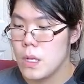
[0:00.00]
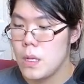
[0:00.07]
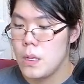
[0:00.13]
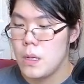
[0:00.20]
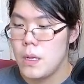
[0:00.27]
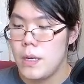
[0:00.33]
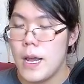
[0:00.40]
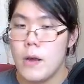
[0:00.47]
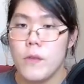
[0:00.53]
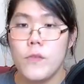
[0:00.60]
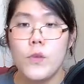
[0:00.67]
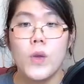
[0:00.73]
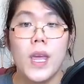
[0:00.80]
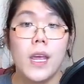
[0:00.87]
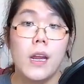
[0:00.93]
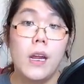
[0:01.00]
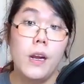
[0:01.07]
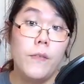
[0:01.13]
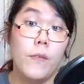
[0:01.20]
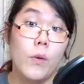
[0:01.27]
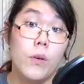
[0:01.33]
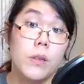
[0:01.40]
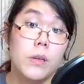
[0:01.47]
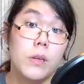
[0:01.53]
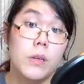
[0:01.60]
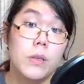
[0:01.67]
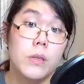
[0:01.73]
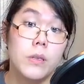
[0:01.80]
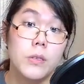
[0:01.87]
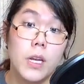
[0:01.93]
Now, if you cannot afford the
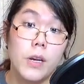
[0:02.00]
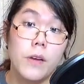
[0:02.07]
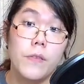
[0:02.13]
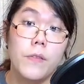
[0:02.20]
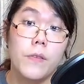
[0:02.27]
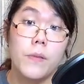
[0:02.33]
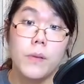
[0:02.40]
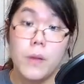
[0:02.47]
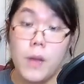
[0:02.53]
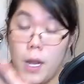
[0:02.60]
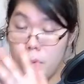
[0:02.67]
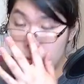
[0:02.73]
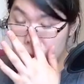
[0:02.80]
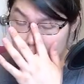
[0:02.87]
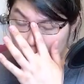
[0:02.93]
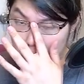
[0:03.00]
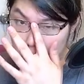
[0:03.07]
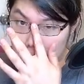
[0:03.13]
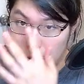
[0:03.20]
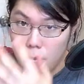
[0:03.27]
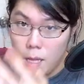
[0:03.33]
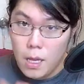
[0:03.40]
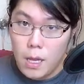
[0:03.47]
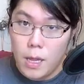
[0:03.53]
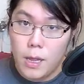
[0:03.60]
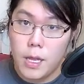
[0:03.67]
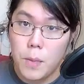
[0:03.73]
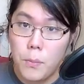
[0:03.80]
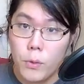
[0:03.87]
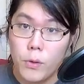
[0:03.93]
Serif, I will say
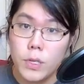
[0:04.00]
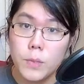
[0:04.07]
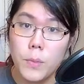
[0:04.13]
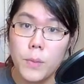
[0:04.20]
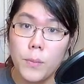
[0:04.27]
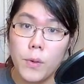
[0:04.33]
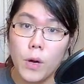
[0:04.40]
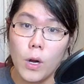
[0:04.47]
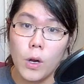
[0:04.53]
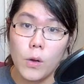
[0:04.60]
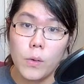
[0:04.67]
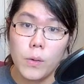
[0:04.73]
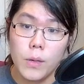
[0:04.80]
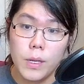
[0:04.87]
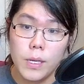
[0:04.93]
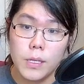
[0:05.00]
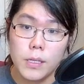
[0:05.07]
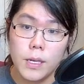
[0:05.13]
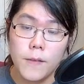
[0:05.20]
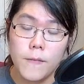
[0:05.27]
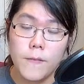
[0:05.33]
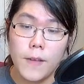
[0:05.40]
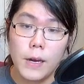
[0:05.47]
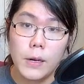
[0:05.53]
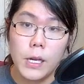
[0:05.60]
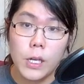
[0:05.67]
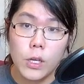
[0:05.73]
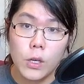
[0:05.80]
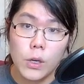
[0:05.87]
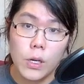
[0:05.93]
the Prisma Pro is a very
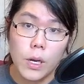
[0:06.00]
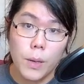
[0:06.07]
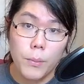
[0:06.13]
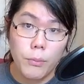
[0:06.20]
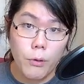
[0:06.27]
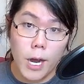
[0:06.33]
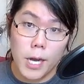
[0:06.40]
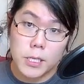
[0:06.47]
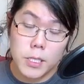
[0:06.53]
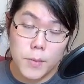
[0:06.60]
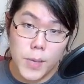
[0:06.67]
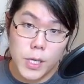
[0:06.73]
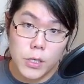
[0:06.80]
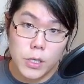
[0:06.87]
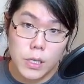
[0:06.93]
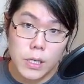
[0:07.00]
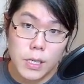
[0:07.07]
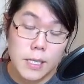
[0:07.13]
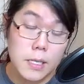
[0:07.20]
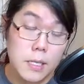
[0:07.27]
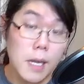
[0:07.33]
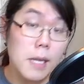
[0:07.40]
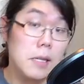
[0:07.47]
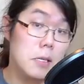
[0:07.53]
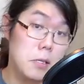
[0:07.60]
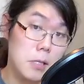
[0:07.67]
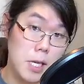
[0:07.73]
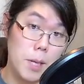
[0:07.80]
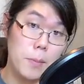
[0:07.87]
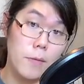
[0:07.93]
good approximation. It's not the
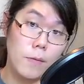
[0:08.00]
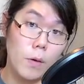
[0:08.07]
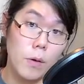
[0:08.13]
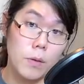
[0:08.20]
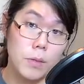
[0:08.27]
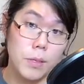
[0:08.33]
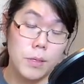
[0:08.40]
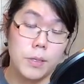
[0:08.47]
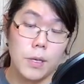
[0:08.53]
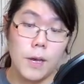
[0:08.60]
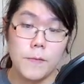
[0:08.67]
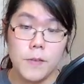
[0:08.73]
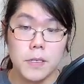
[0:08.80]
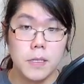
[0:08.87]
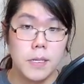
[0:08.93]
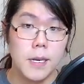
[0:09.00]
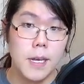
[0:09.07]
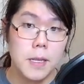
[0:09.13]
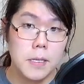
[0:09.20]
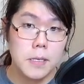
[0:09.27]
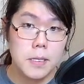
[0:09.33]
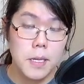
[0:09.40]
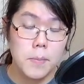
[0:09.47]
same, of course. It's obviously not the same.